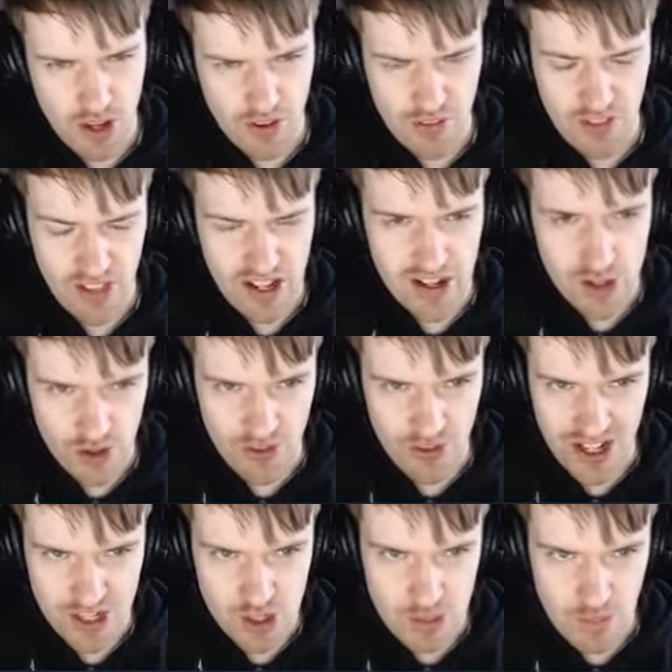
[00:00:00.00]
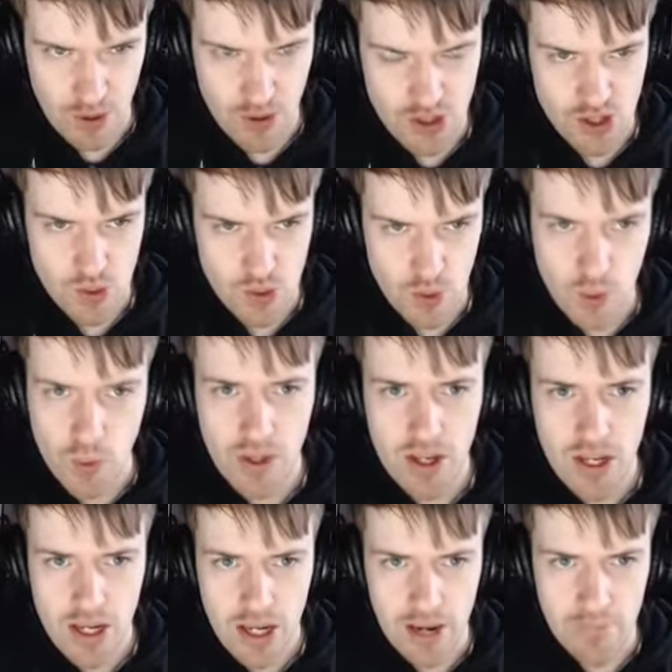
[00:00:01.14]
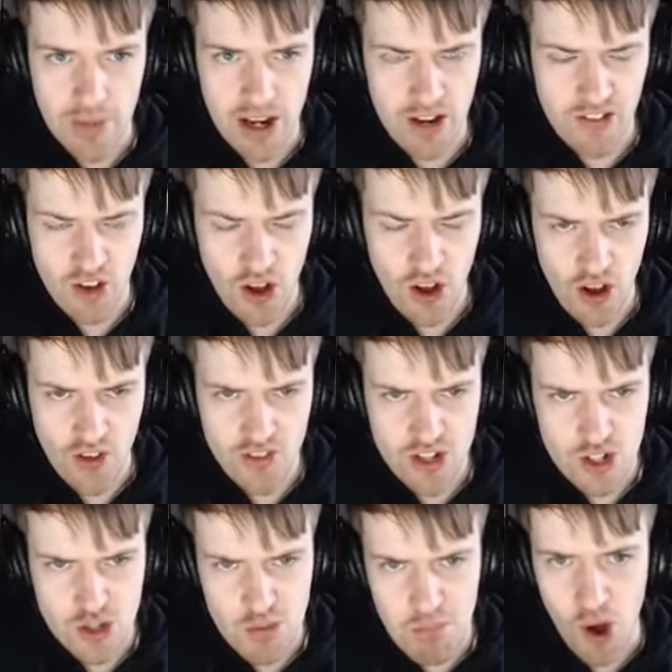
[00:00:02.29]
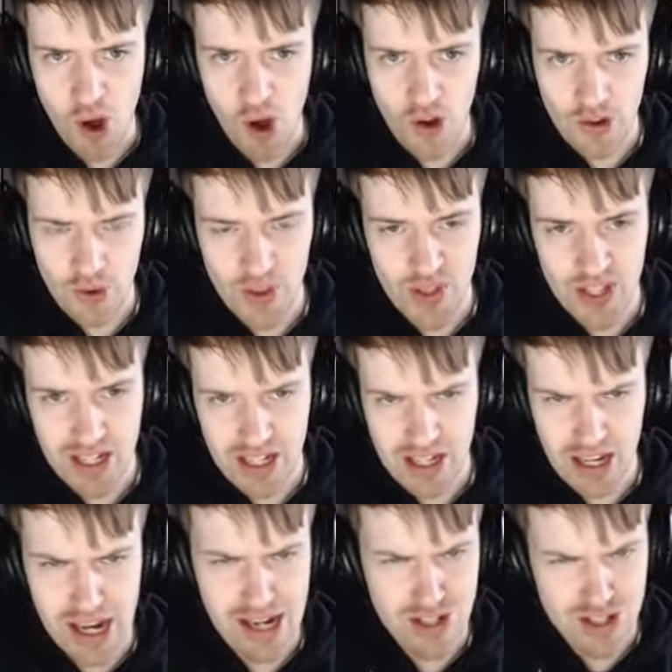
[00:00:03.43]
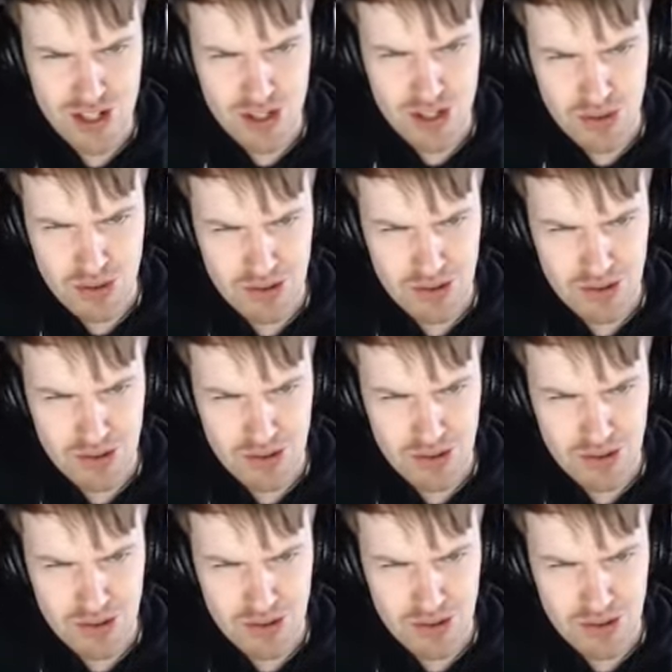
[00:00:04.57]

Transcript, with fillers: I don't think that actually affects the boss at all. And we have Harvest Parnell S,